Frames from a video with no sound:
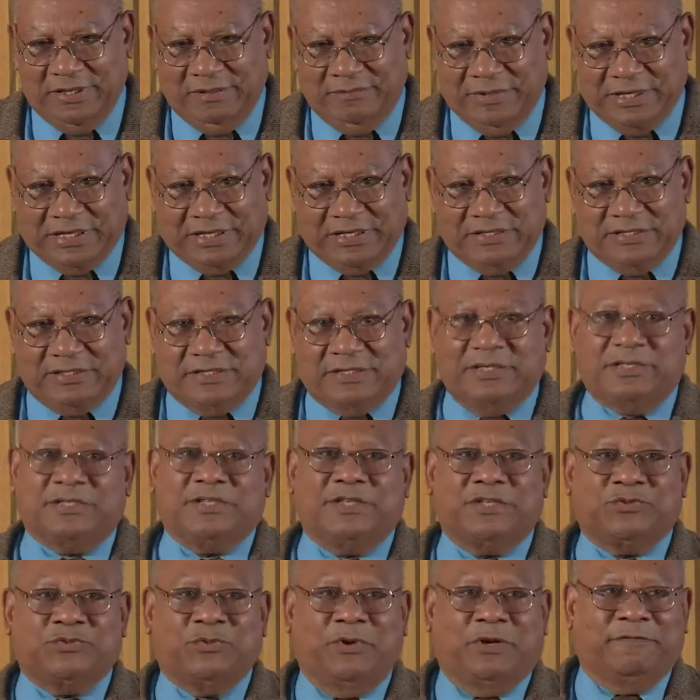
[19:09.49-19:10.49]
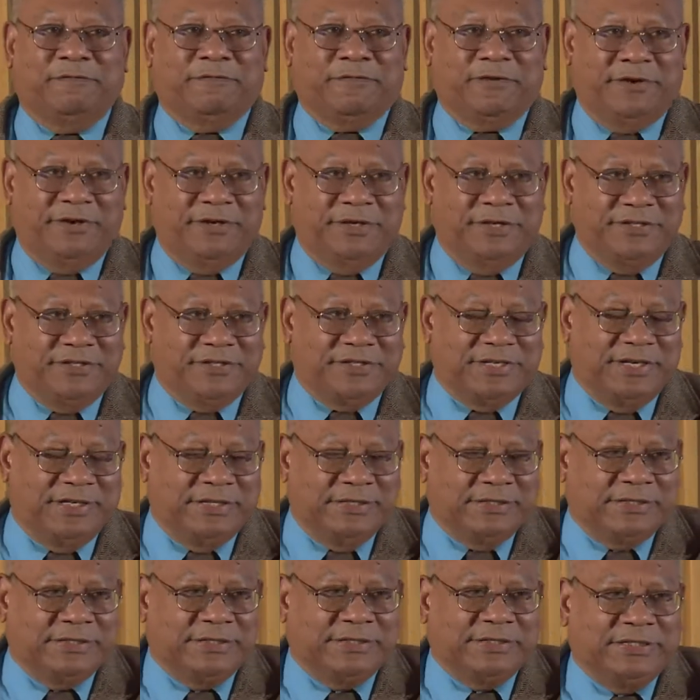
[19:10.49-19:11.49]
Because this is what Vernon said
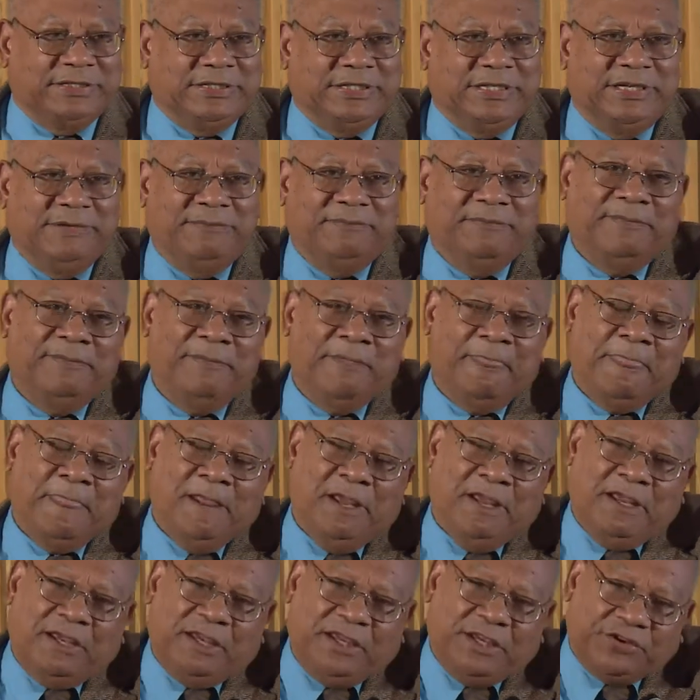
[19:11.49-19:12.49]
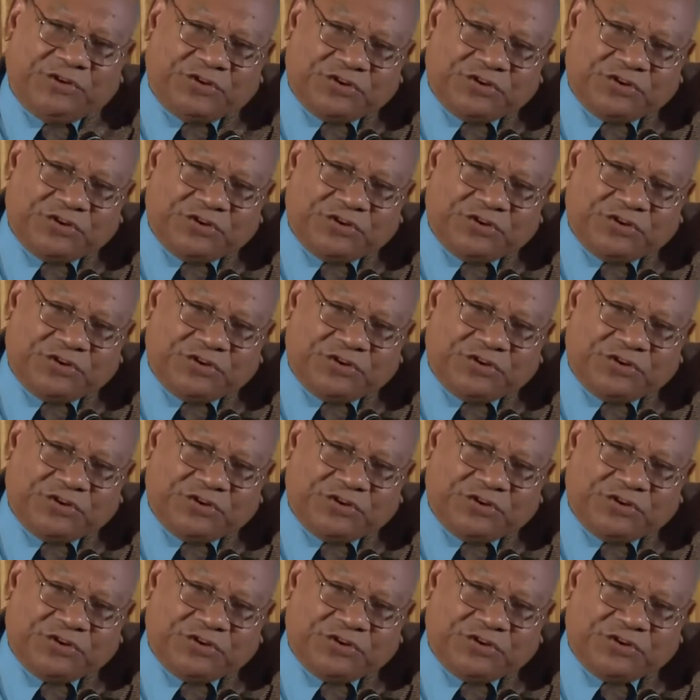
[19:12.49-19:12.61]
at the time it